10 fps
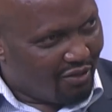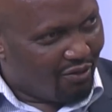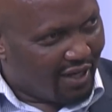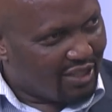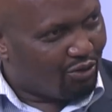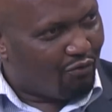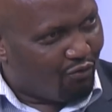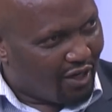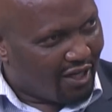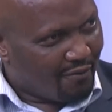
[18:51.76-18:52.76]
light of
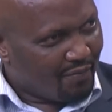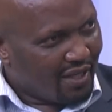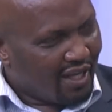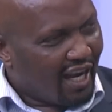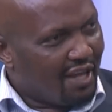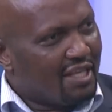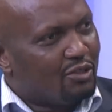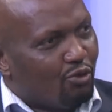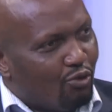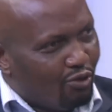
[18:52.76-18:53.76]
way. And then
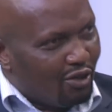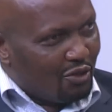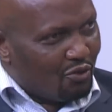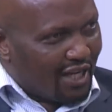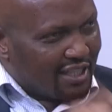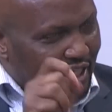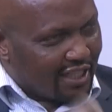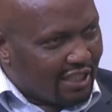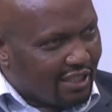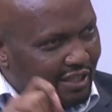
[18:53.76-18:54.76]
so you write
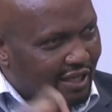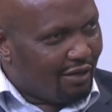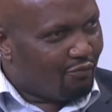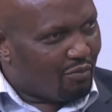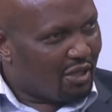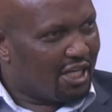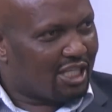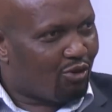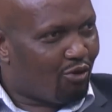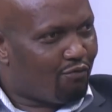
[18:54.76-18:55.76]
letters from the
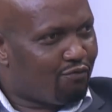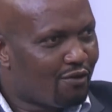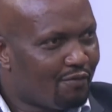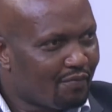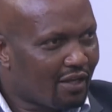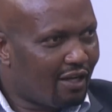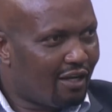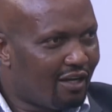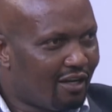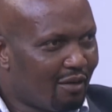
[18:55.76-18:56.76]
desk of
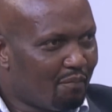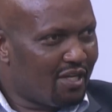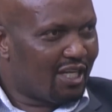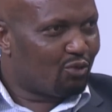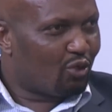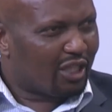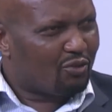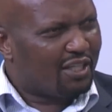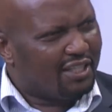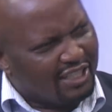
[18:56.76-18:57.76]
PS water to
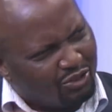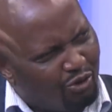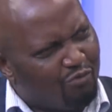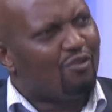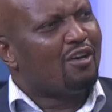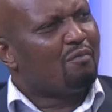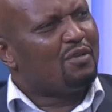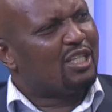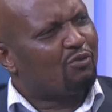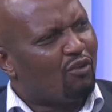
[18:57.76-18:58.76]
the desk of
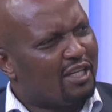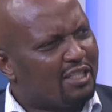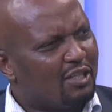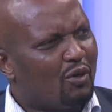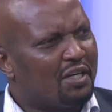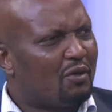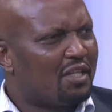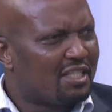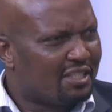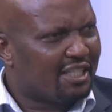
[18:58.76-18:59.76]
PS forestry. You wonder whether
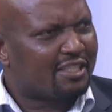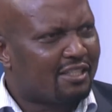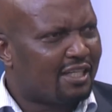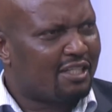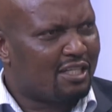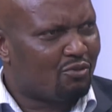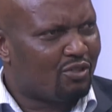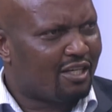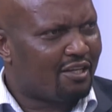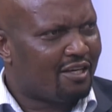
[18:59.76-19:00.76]
it's desks writing to
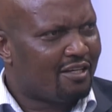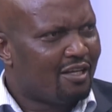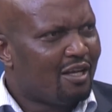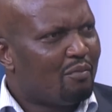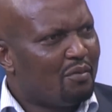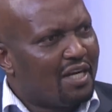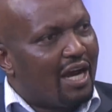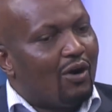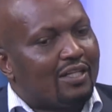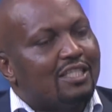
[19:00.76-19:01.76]
each other. But
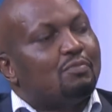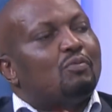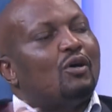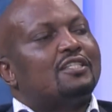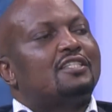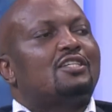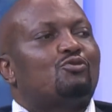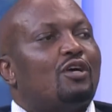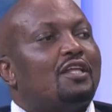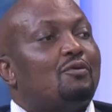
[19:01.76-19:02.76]
now at least people are sitting
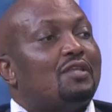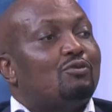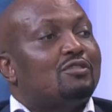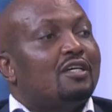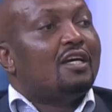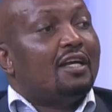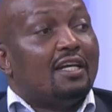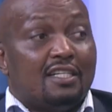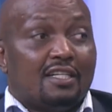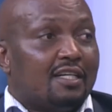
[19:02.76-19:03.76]
together without
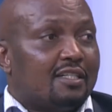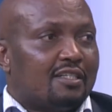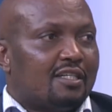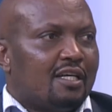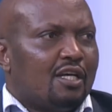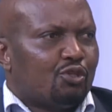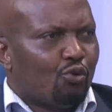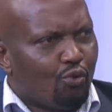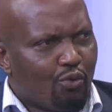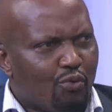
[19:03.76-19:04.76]
writing letters.
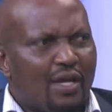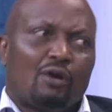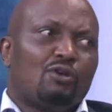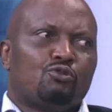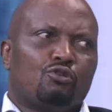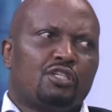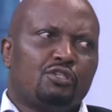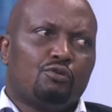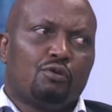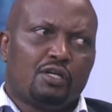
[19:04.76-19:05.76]
So we are going to
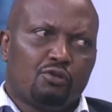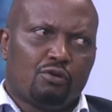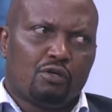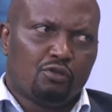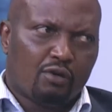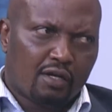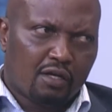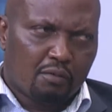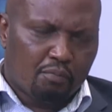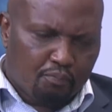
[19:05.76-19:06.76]
continue,
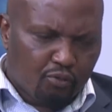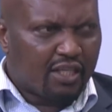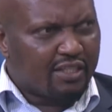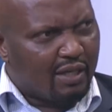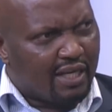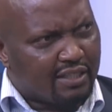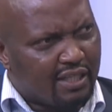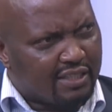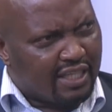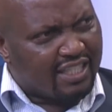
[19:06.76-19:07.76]

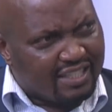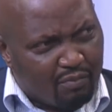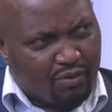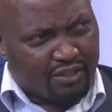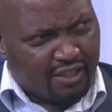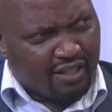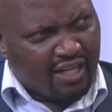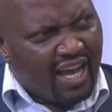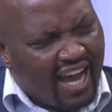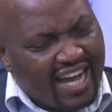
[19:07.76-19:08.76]
exerting some pressure
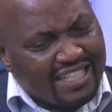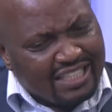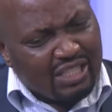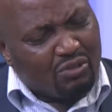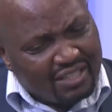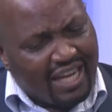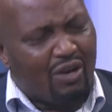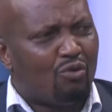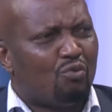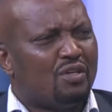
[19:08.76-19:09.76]
until
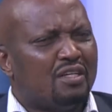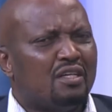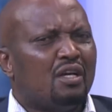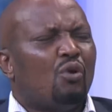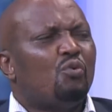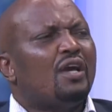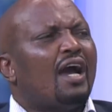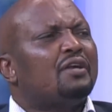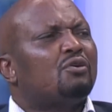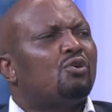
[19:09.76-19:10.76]
now we
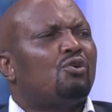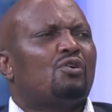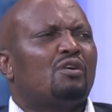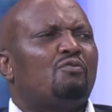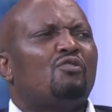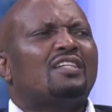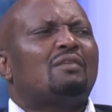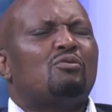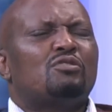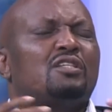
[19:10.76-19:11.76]
unclog. Forget
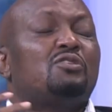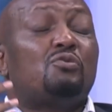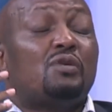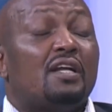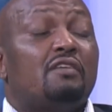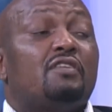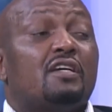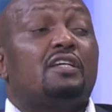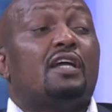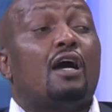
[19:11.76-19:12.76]
about, we are living
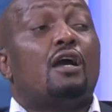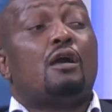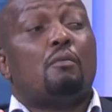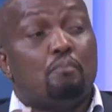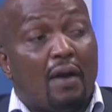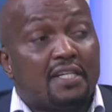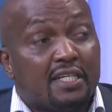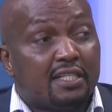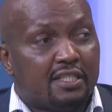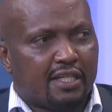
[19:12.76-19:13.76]
in a budget
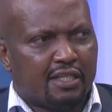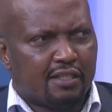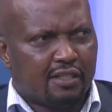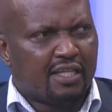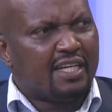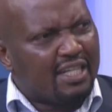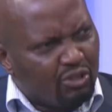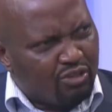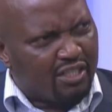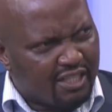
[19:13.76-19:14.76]
restraint, in a
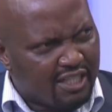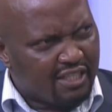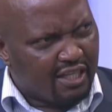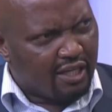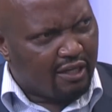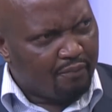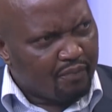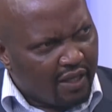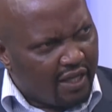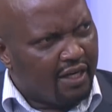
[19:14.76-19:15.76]
resource restraint
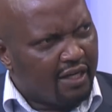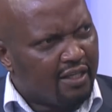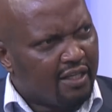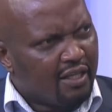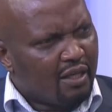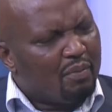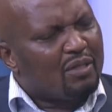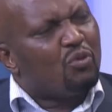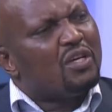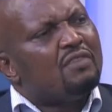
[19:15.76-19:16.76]
era. But
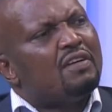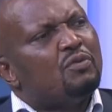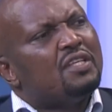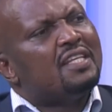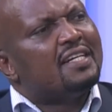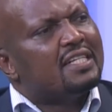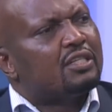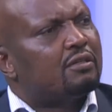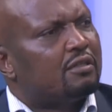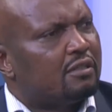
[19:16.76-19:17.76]
even within the
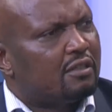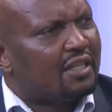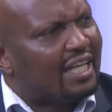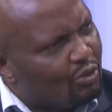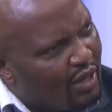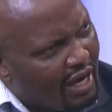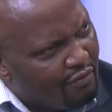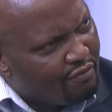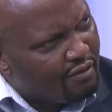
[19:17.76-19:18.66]
ritual that we have,